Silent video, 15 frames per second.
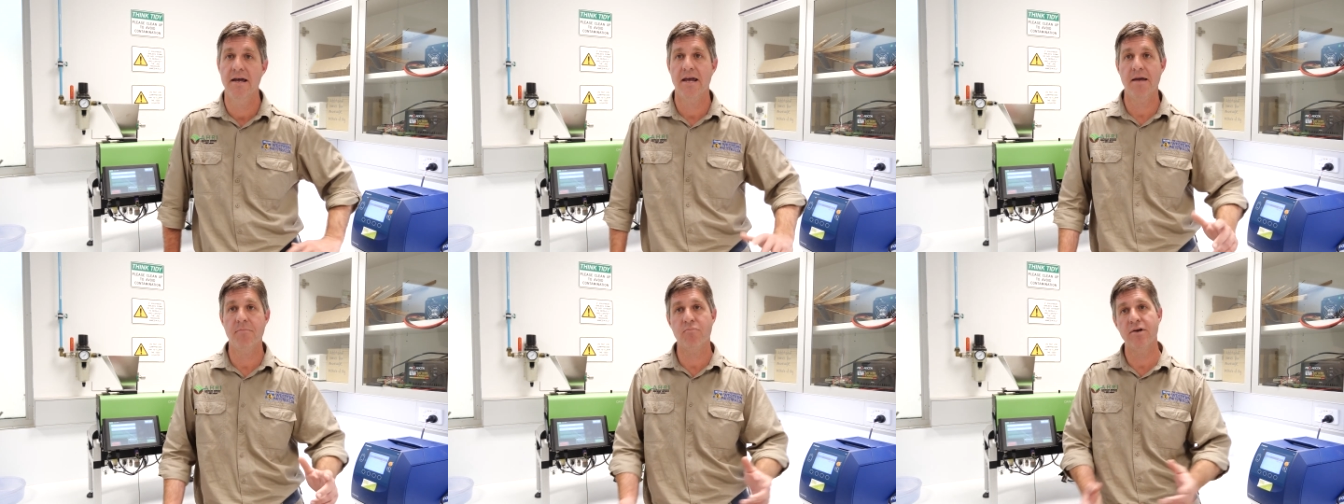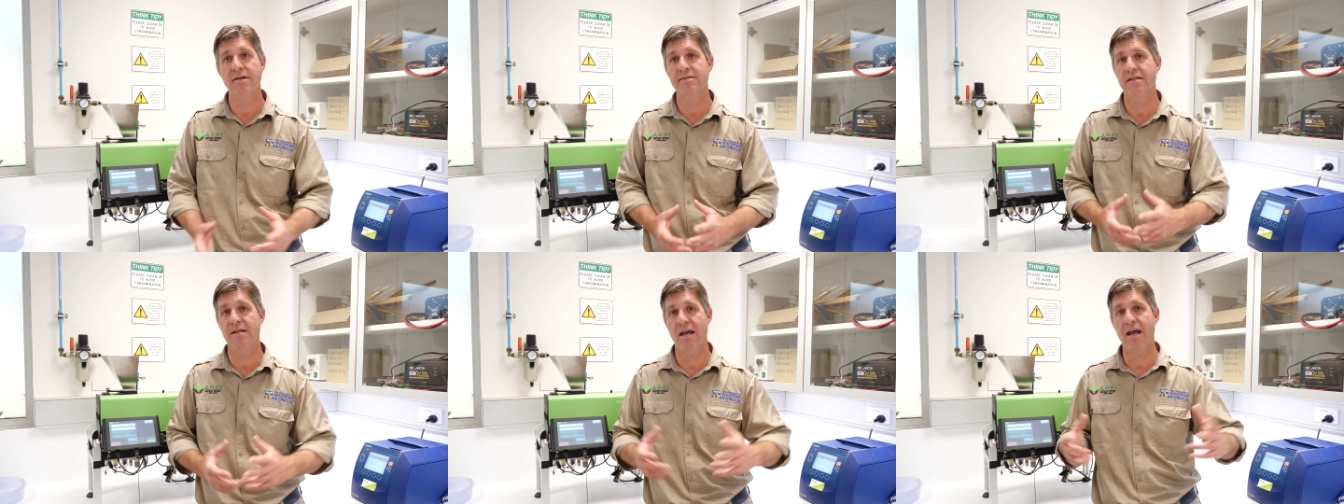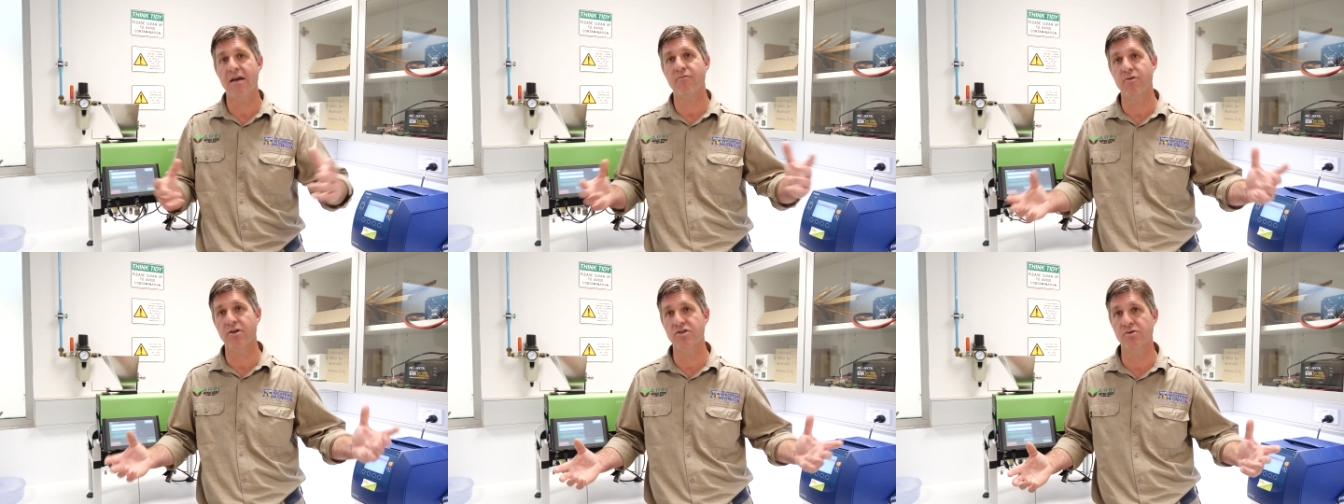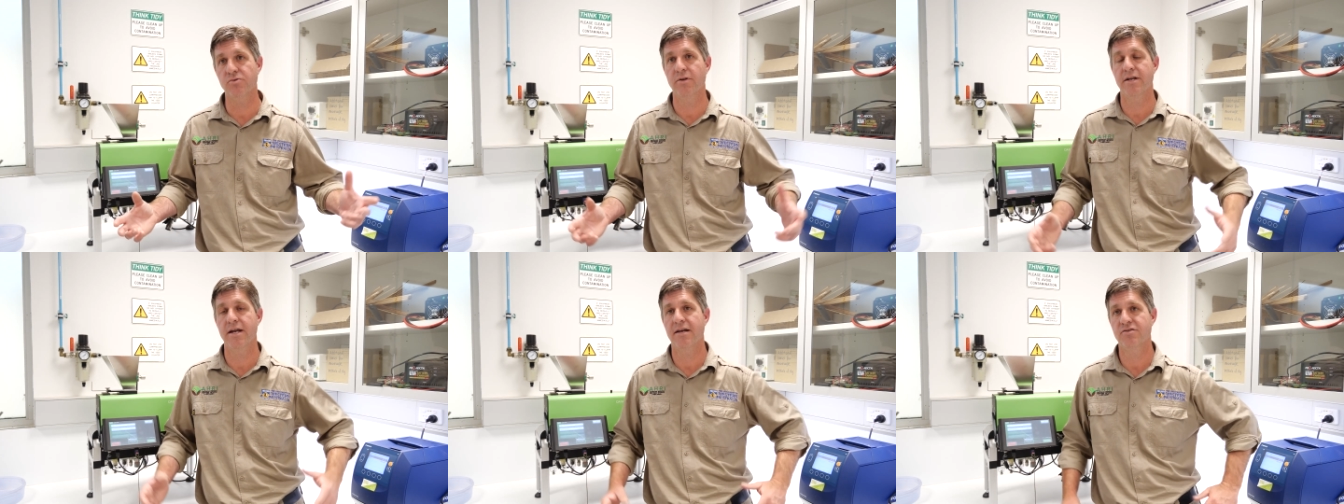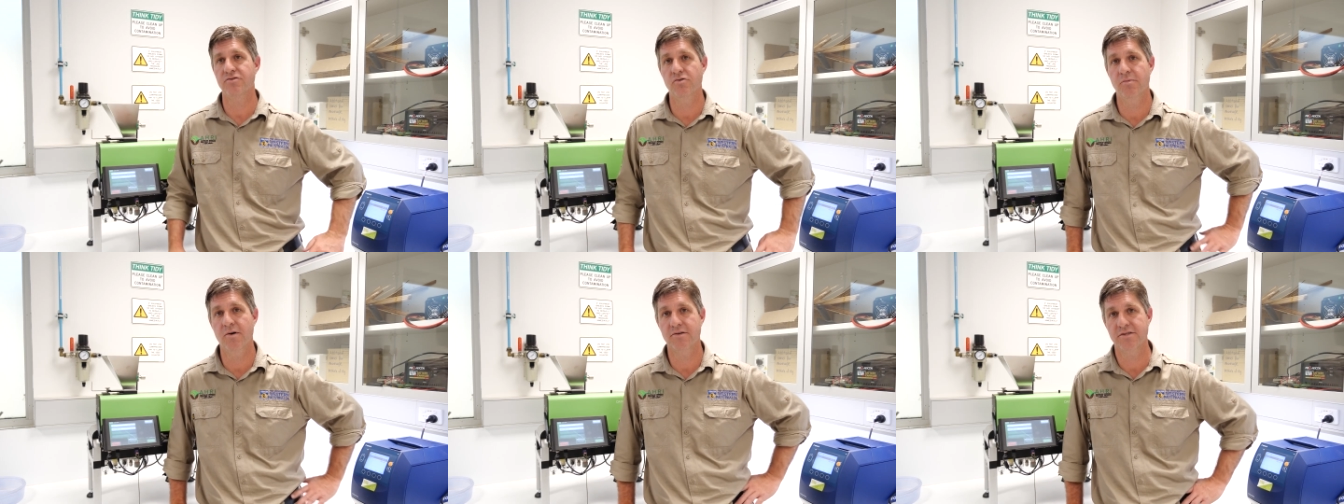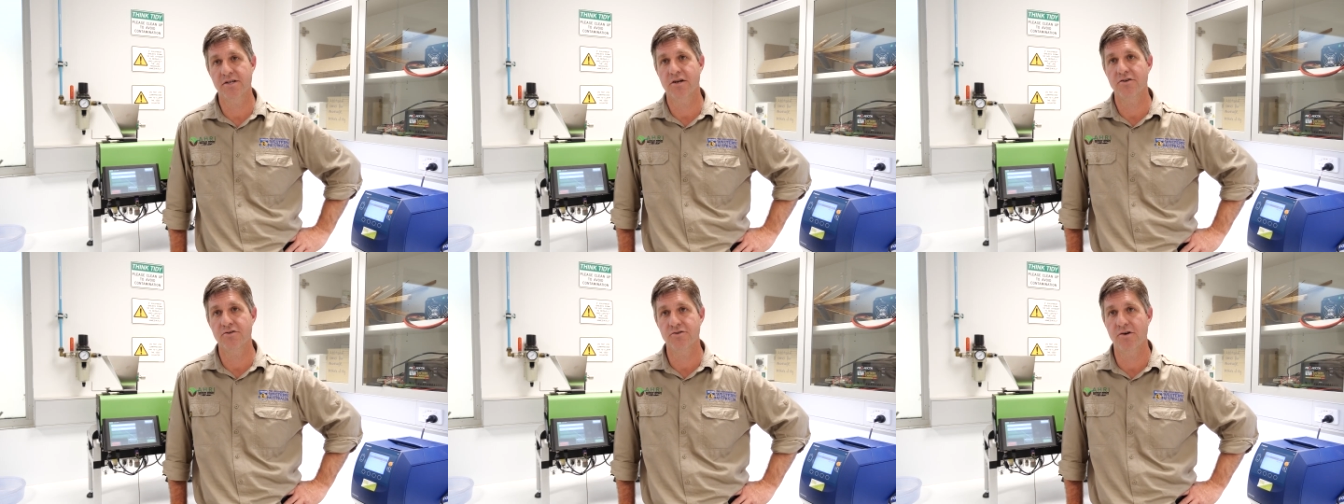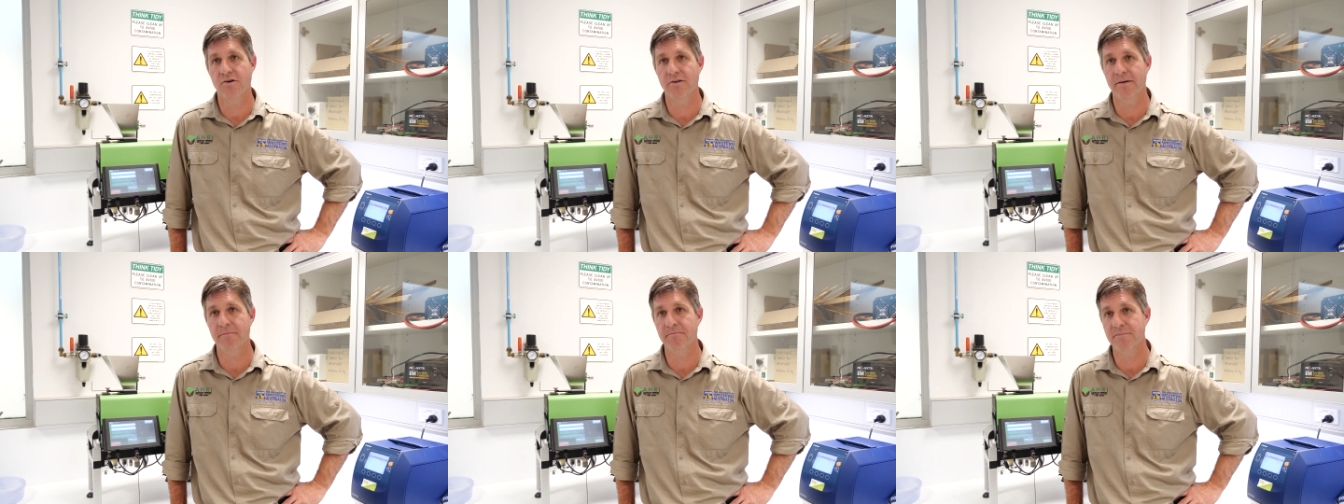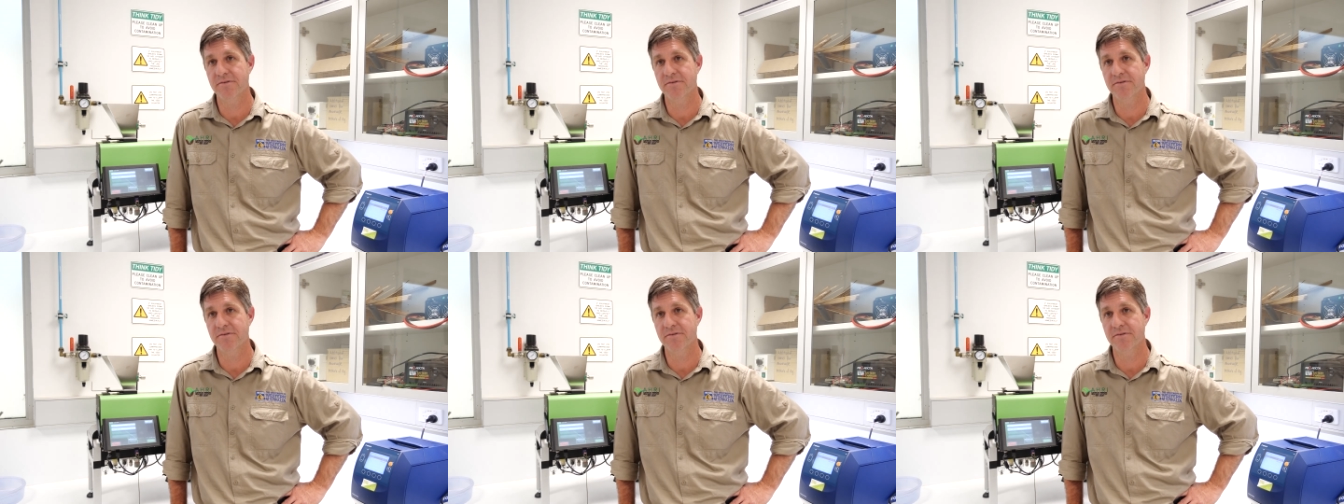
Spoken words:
It brings in every tool in our toolbox to control them.